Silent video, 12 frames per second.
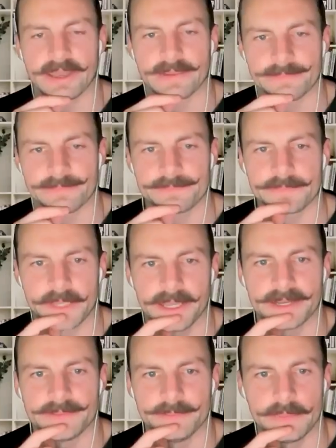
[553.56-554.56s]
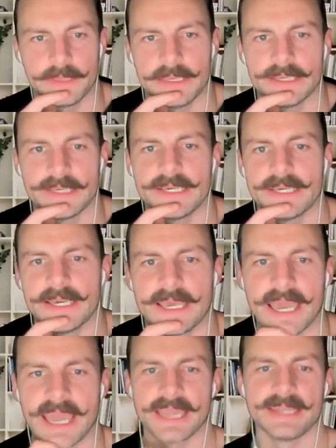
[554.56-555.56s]
Okay. Got it.
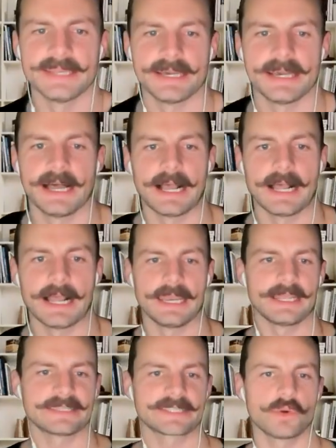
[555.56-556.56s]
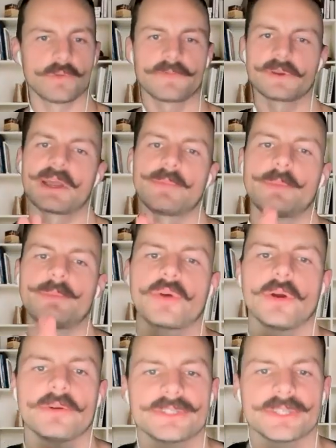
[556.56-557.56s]
And let's go over a couple
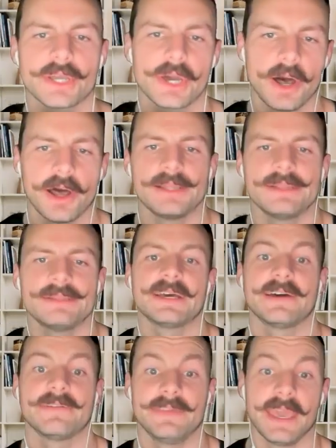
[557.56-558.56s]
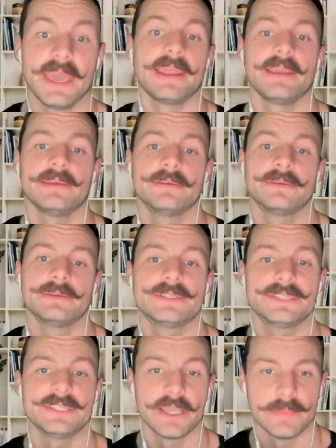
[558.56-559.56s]
pros and cons of getting
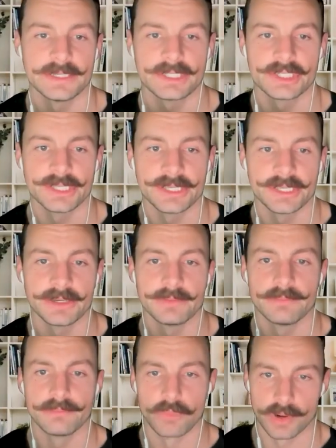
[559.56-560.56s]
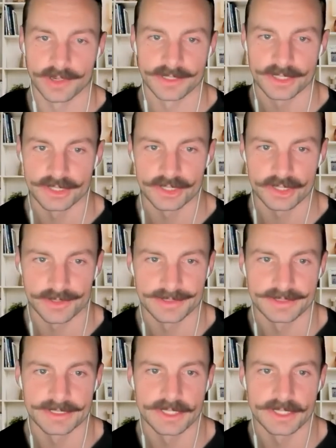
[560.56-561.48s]
CMHC mortgage insurance.